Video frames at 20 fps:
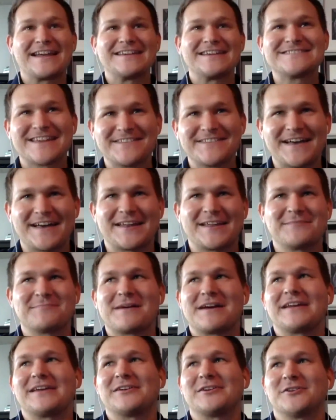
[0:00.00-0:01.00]
I said that in
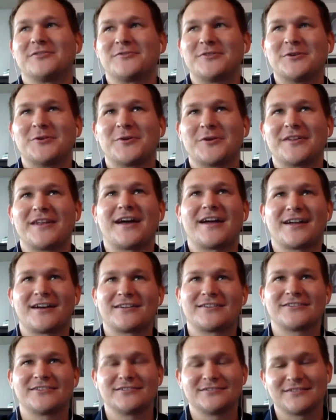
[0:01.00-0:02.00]
my interview and I got
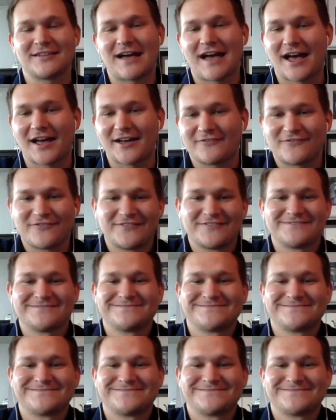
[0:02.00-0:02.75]
a good laugh.